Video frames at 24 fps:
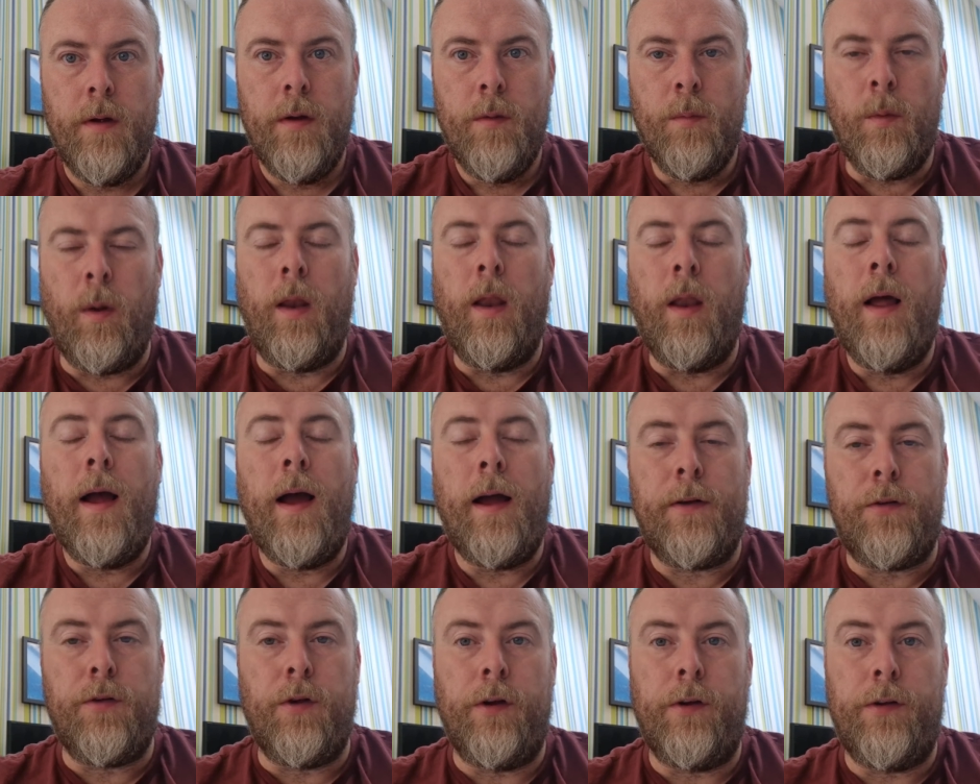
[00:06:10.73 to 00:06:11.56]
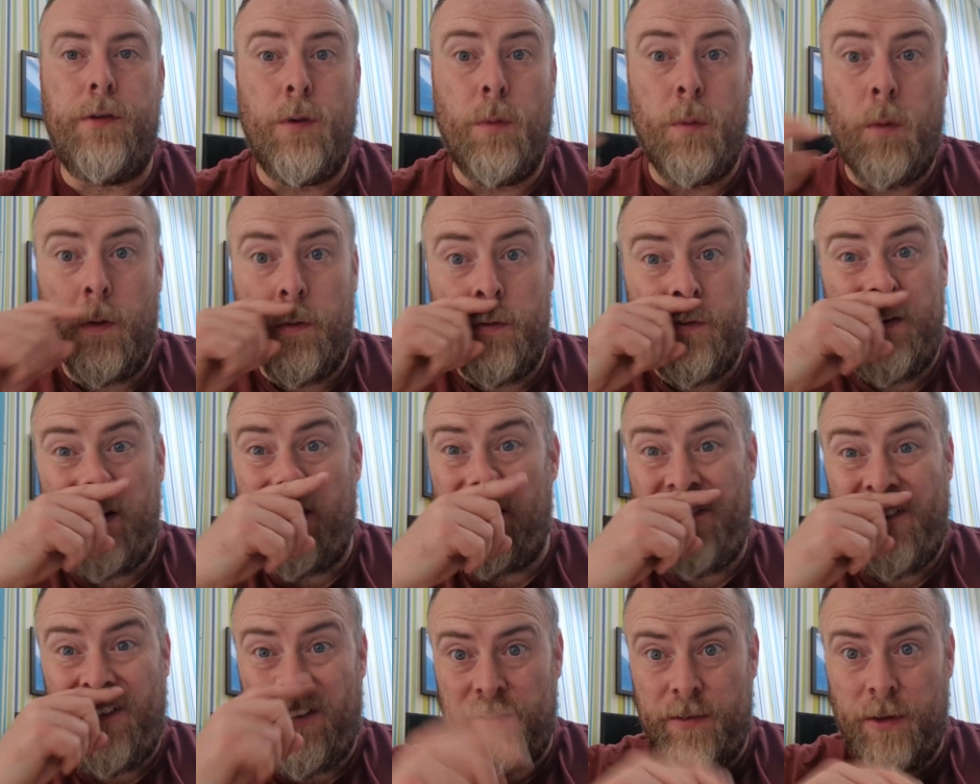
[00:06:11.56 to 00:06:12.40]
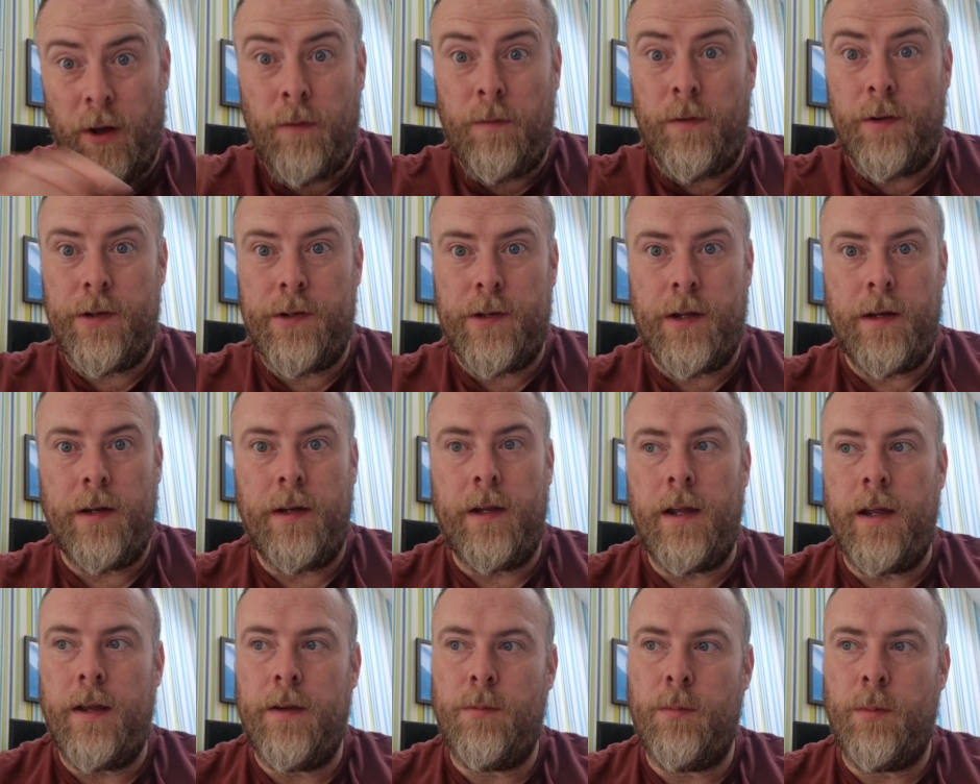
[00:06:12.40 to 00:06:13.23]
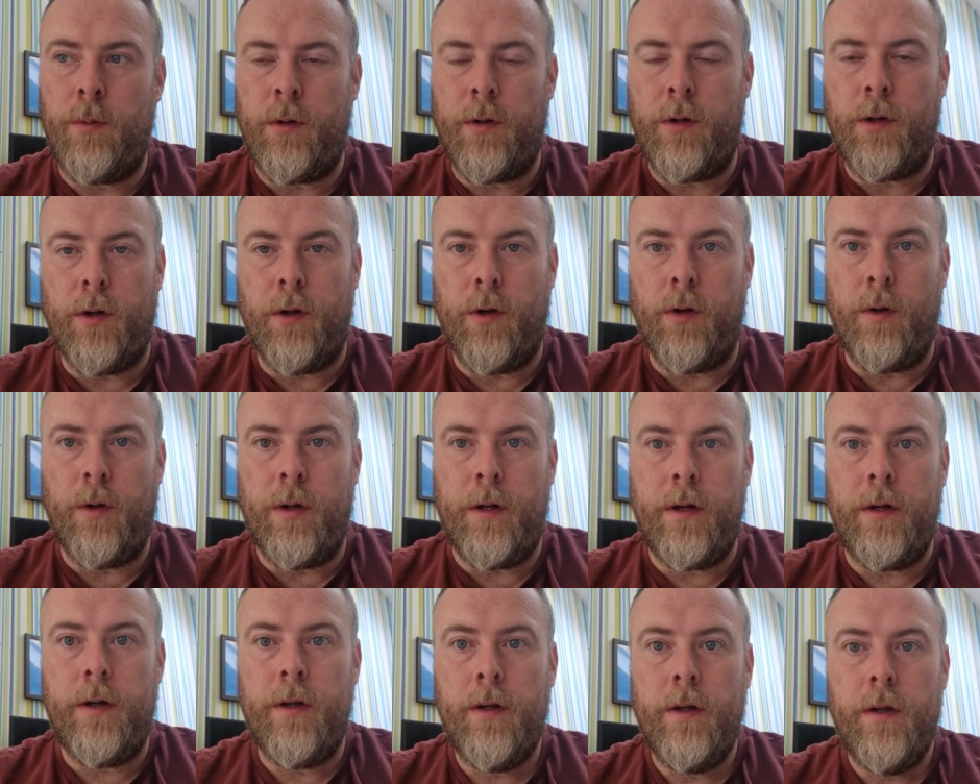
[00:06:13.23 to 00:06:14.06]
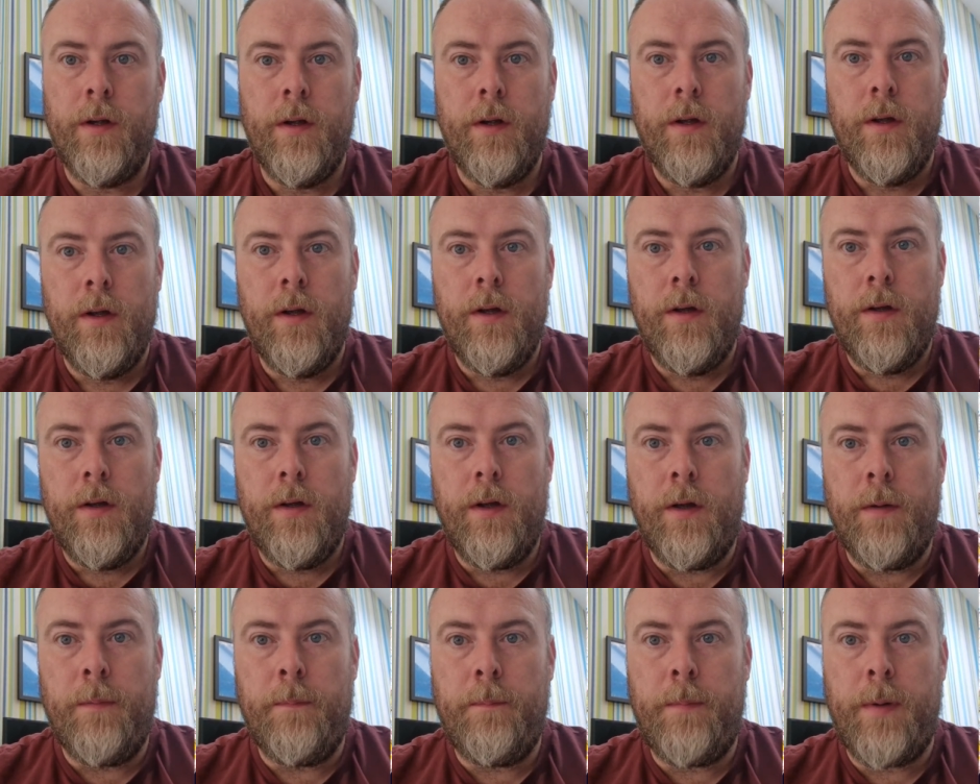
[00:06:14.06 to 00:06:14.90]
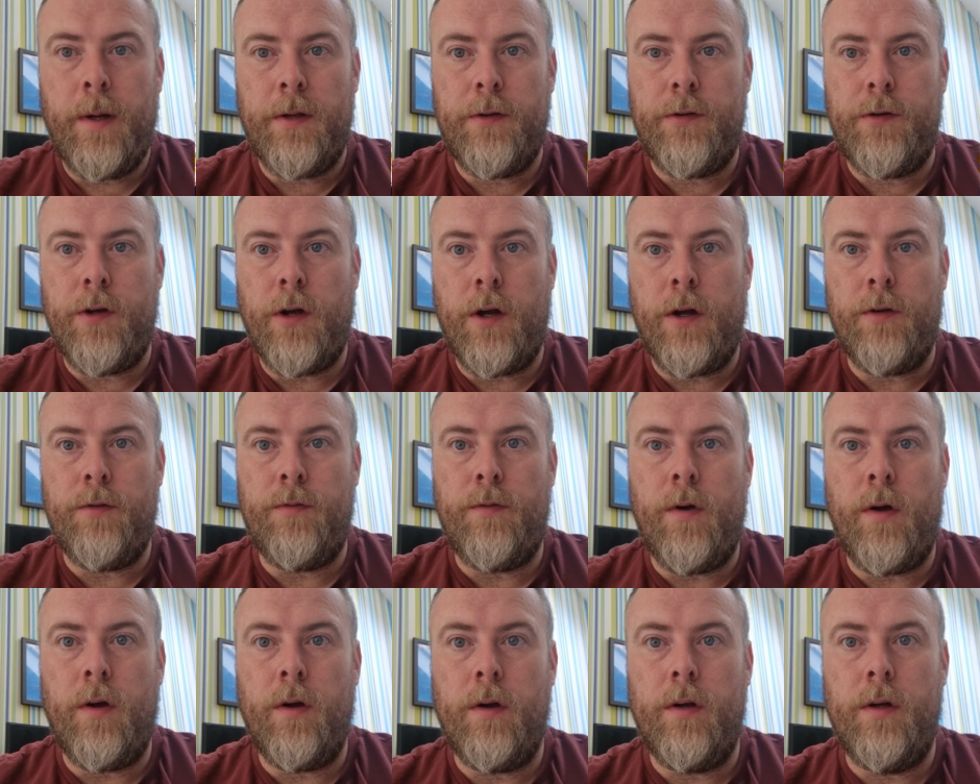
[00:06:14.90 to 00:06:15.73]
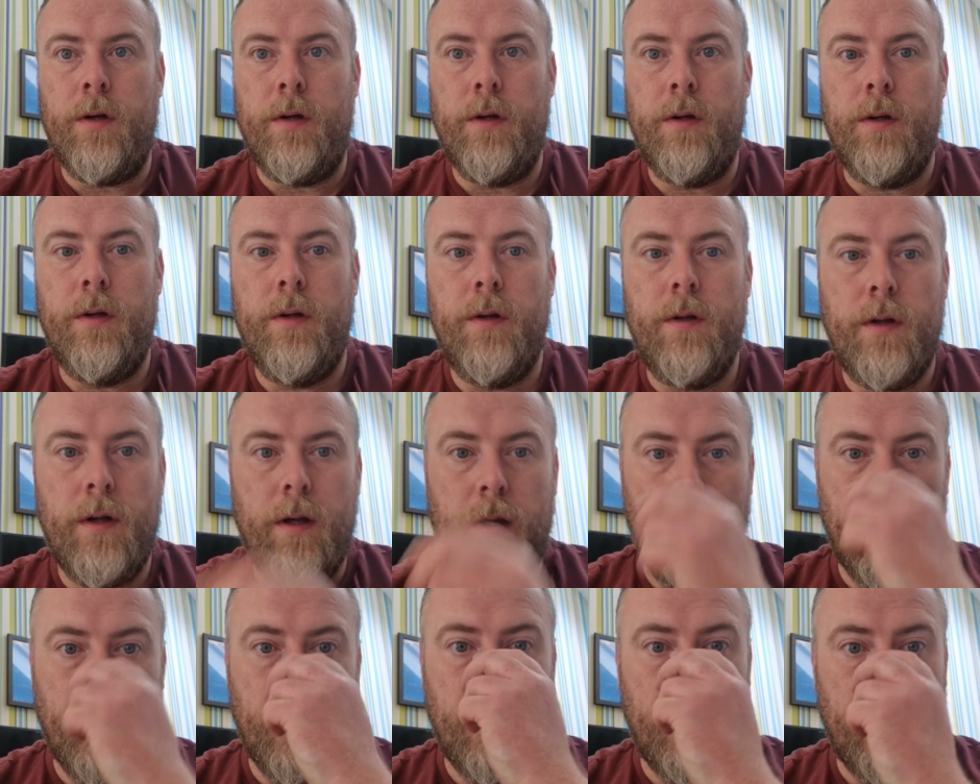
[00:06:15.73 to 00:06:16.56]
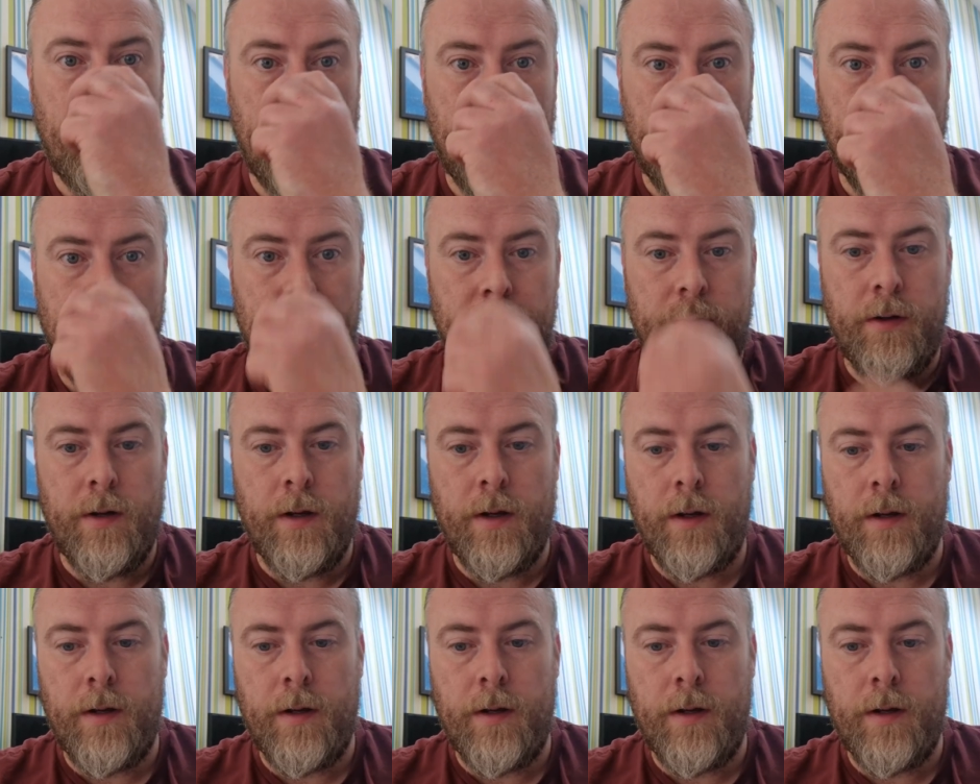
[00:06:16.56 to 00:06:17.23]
Well, actually it's towards the downfall, it's over Sandy Haze. We're going to go past Charge Rock, and